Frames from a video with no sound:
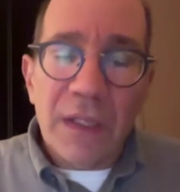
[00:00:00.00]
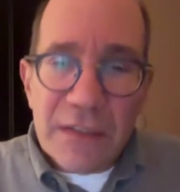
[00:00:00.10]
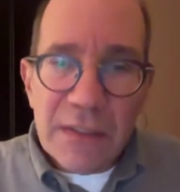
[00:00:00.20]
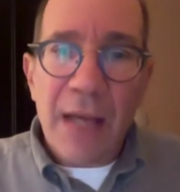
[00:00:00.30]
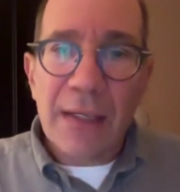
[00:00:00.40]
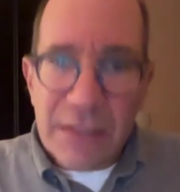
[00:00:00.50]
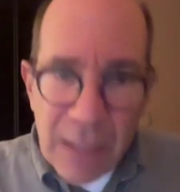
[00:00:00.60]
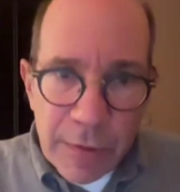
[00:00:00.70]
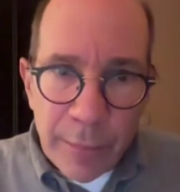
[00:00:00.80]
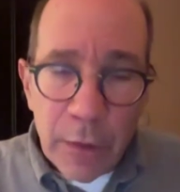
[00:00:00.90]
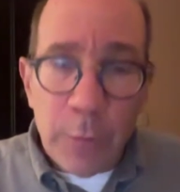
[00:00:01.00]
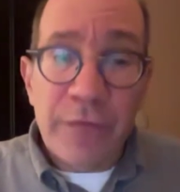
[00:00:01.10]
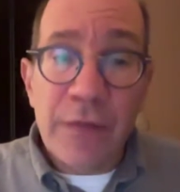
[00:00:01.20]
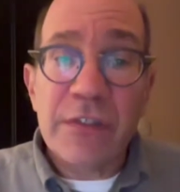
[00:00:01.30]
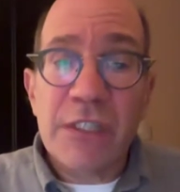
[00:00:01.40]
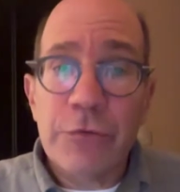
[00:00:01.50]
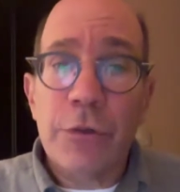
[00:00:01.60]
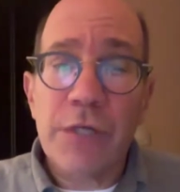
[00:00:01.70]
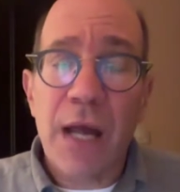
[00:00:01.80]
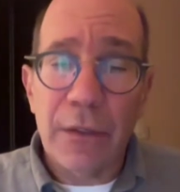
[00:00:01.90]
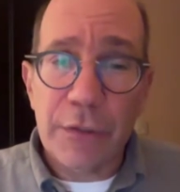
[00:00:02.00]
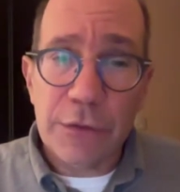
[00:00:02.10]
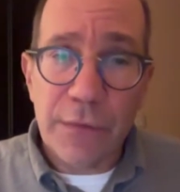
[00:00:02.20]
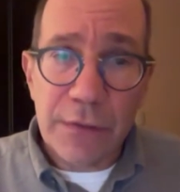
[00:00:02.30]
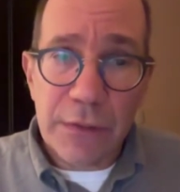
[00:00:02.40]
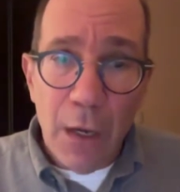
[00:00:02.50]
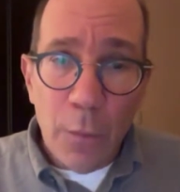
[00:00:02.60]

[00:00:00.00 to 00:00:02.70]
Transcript: It's not acceptable. And we have to have zero tolerance for this.